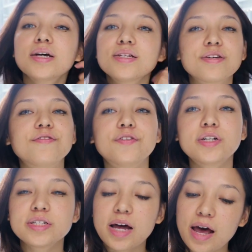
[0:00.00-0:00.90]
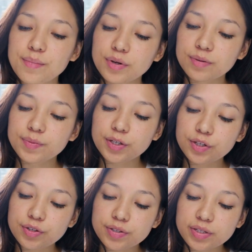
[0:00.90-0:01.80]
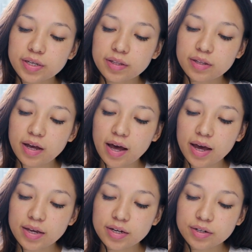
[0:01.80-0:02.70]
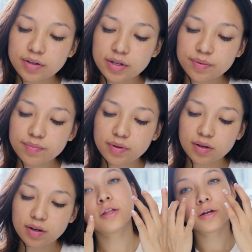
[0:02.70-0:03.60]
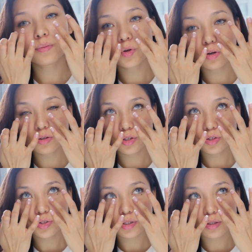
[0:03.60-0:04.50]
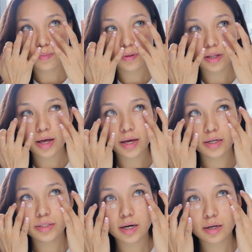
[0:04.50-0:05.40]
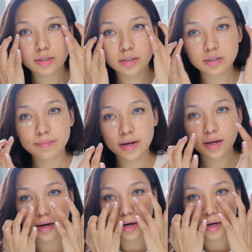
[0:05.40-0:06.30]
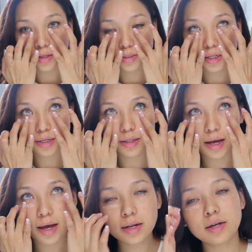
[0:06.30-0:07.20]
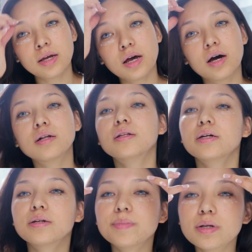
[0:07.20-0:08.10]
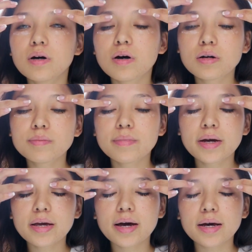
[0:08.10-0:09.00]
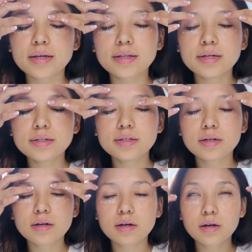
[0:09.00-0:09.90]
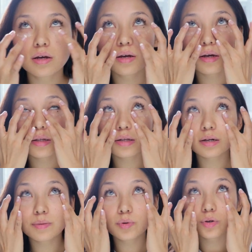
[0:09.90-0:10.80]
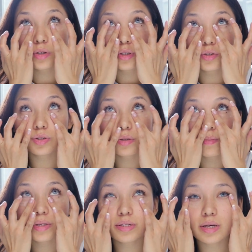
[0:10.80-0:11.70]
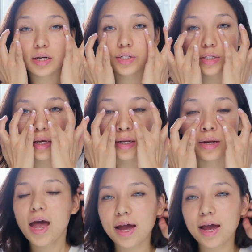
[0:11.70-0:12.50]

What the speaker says: So first I'm going to be using the eye cream, and then I'm going to just apply it under my eyes like that, a little bit on my eyelid, and then I'm going to just massage it in.